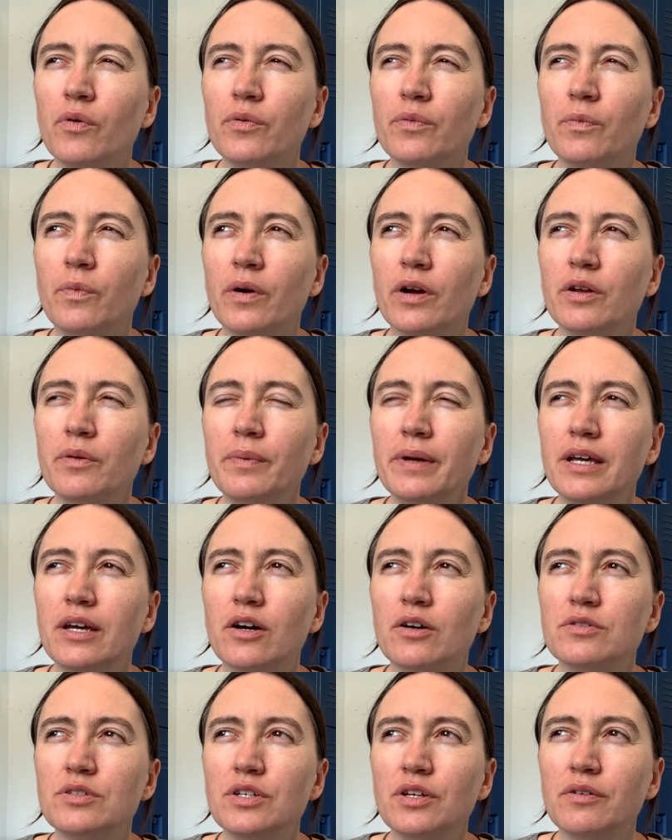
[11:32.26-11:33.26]
where did we
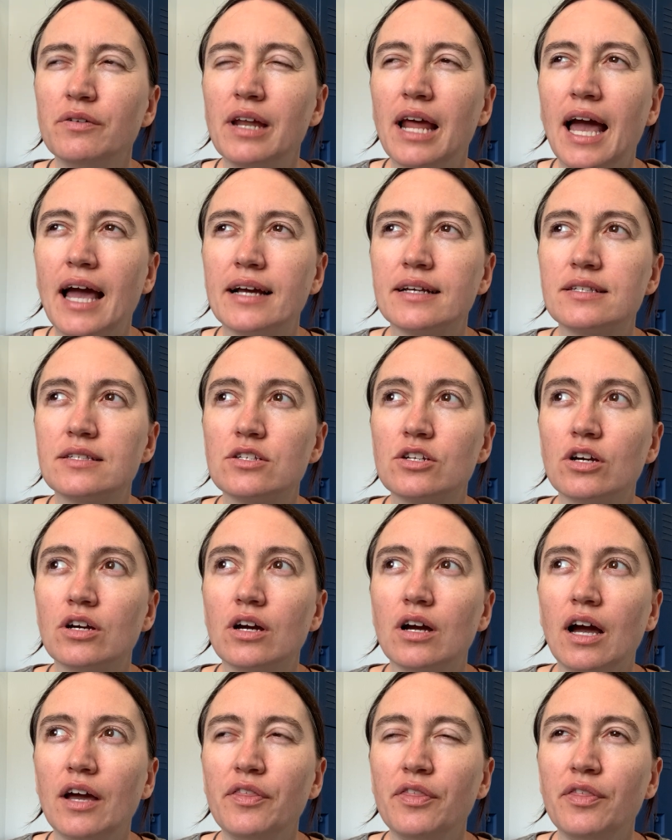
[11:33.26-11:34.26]
go to next?
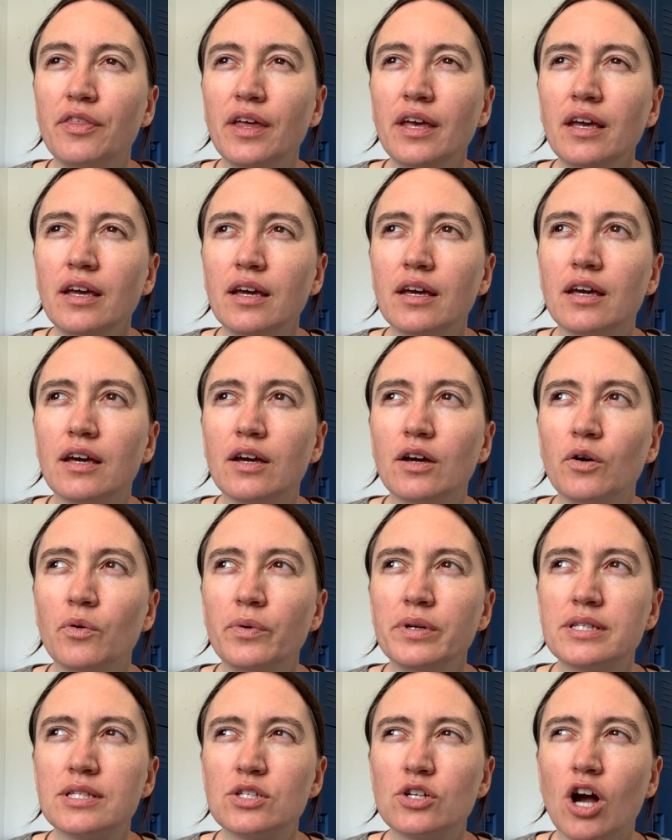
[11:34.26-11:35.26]
I think
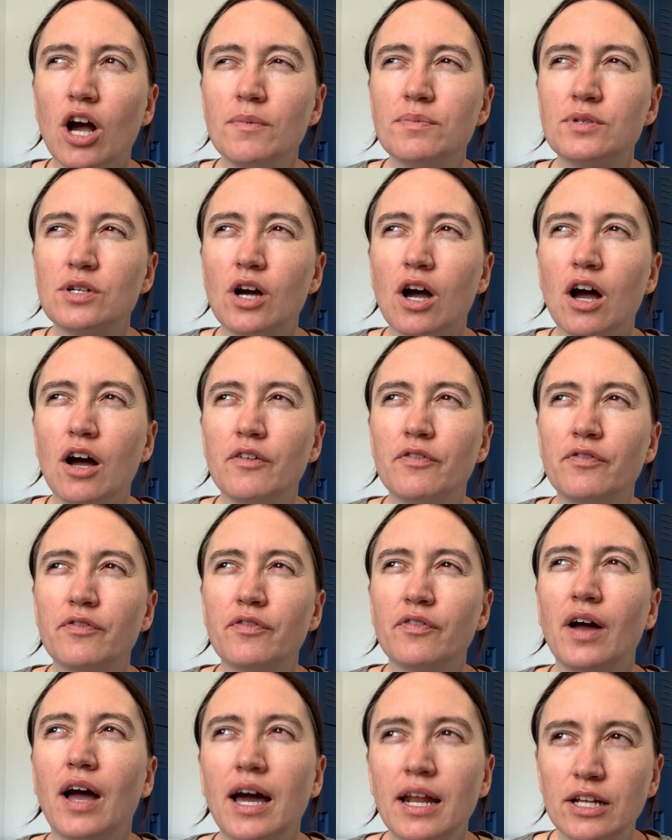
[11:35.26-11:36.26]
we stopped off
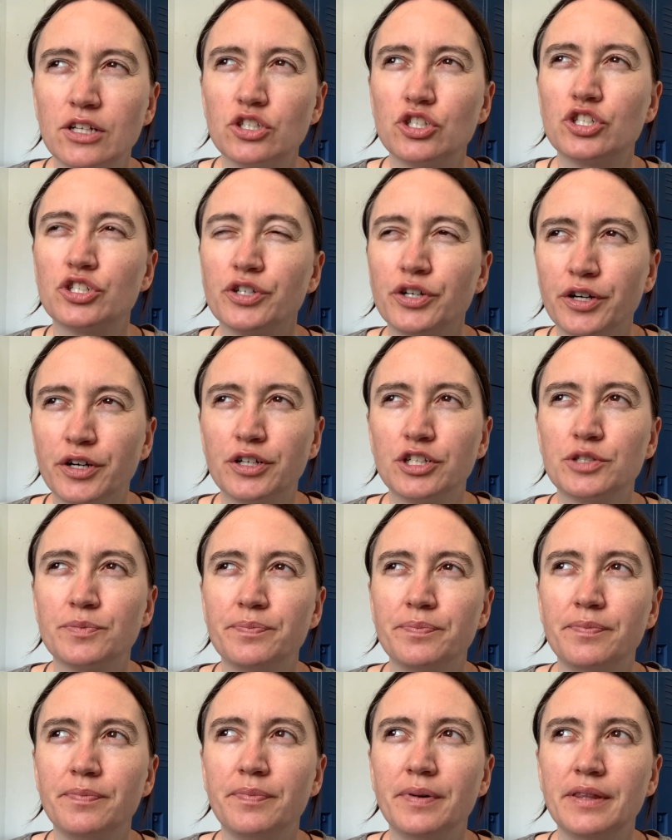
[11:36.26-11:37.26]
at a church,
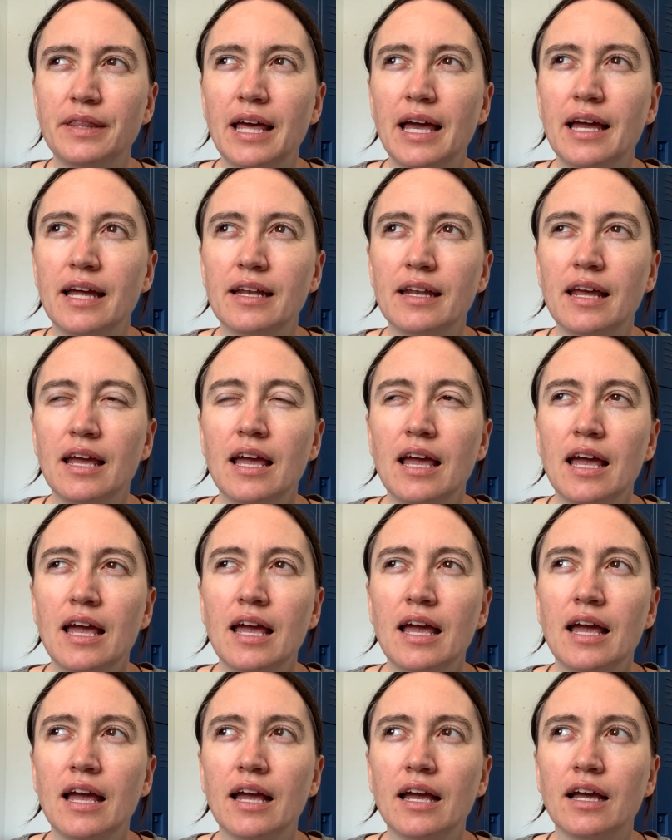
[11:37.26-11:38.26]
but then
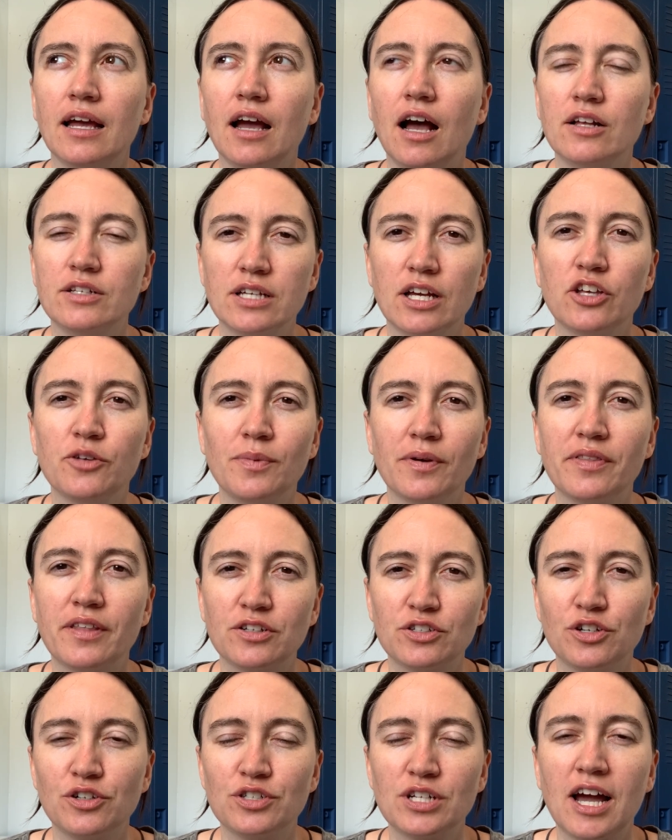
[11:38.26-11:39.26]
I'll tell you about
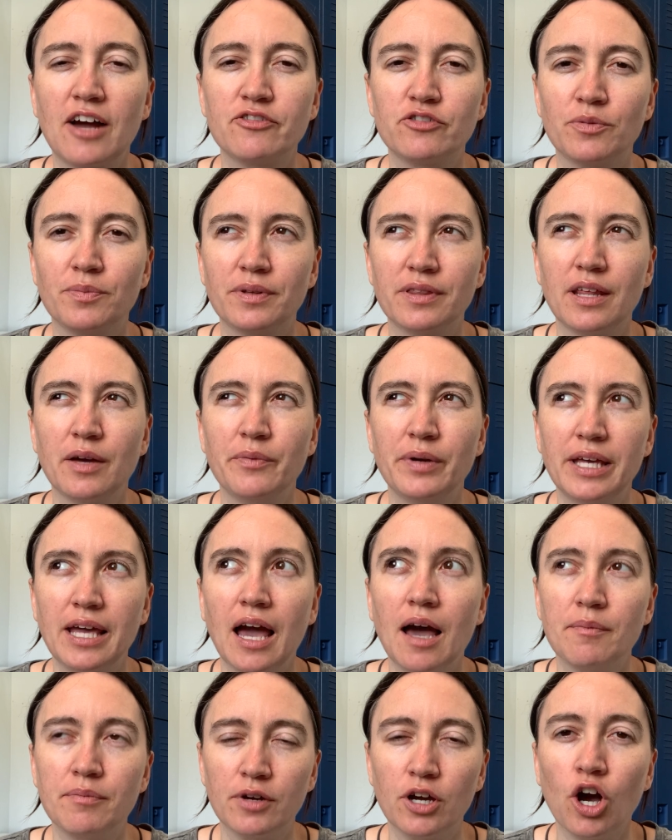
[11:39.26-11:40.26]
that church after, but then we
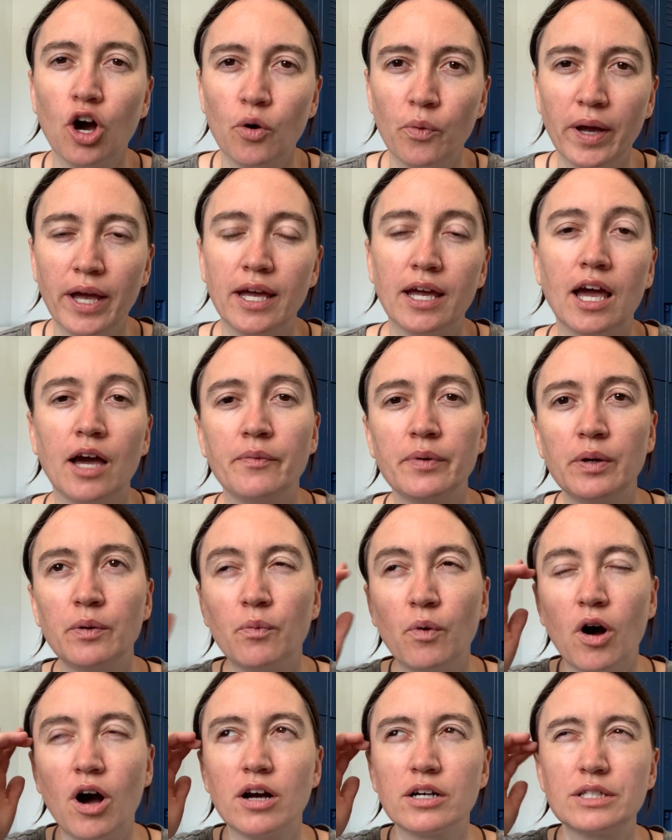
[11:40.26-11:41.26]
kept going and we
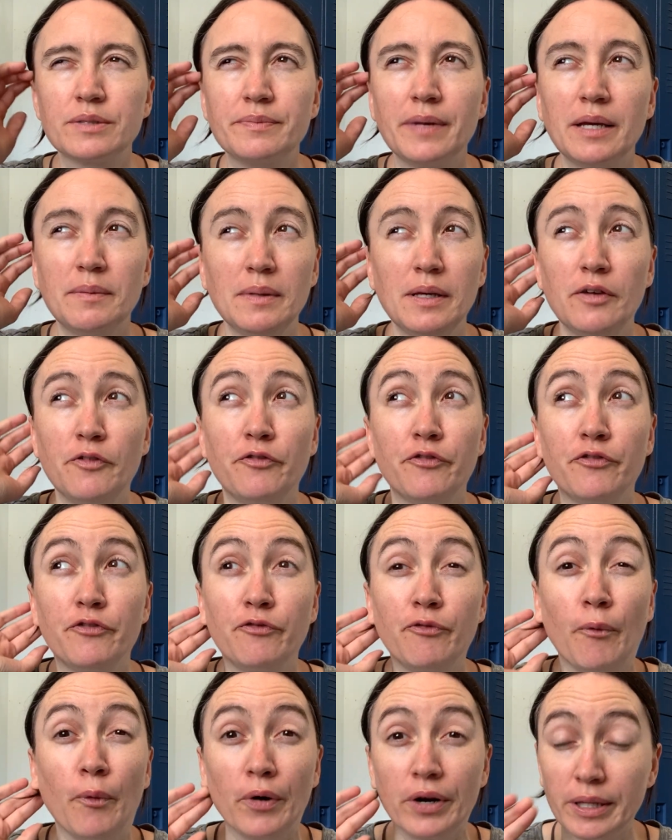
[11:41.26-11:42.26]
walked maybe
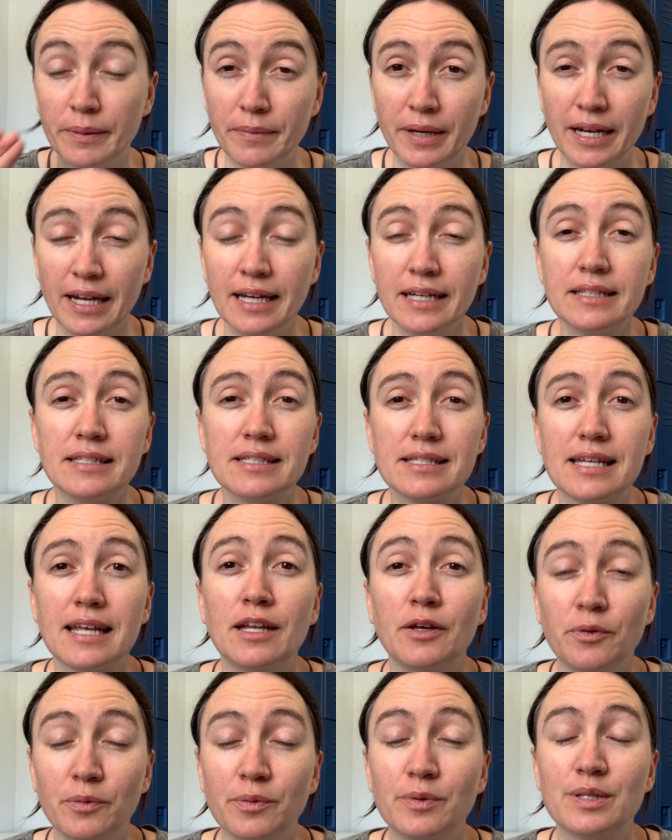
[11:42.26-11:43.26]
40 minutes, and
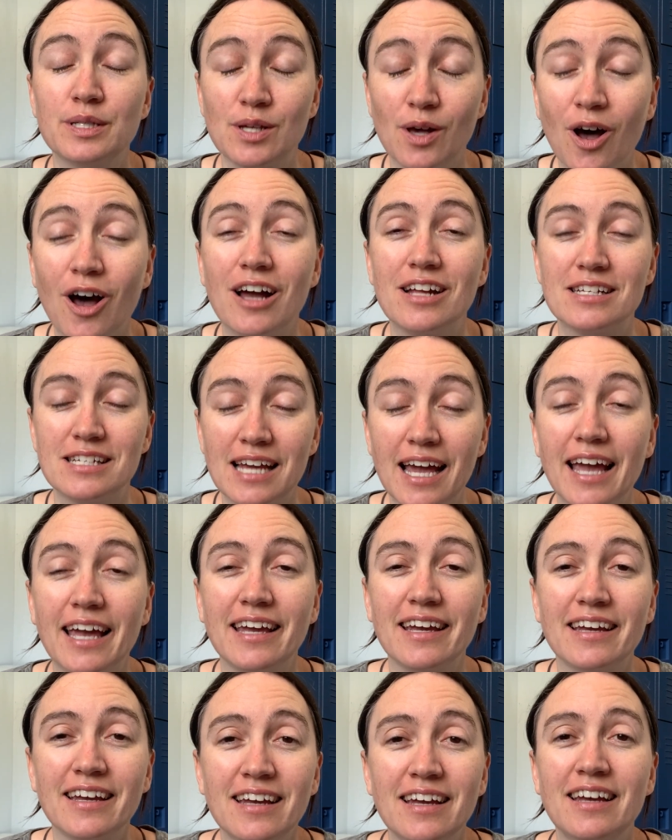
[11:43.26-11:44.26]
it was a hot day.